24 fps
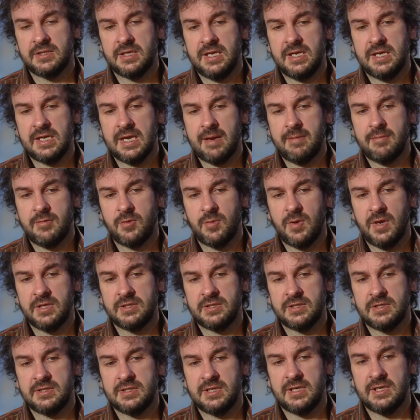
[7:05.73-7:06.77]
and he came to
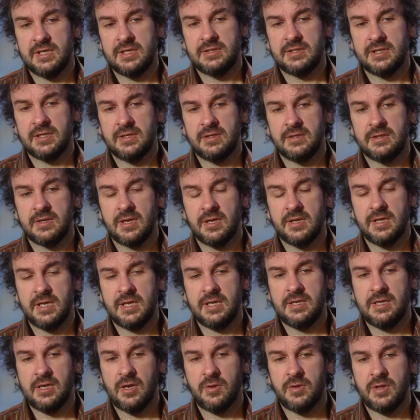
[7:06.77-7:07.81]
us and said, "Listen,
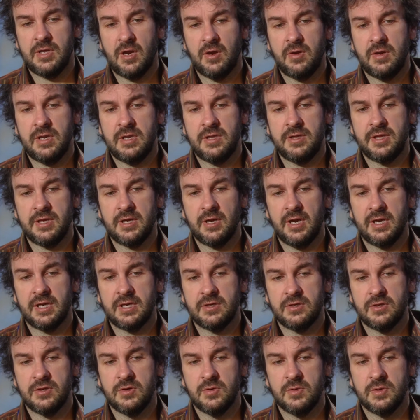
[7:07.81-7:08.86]
the only thing I
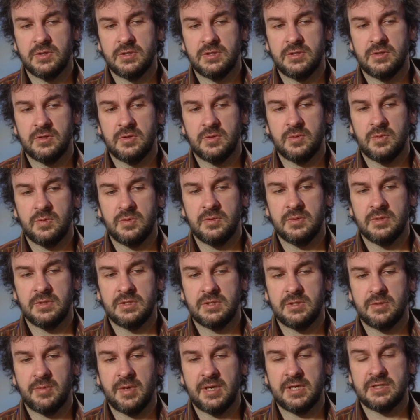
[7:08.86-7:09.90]
can do is
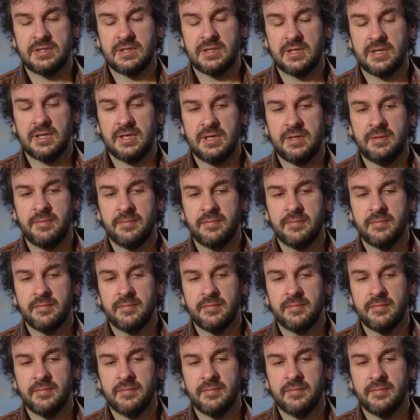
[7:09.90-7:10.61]
to basically."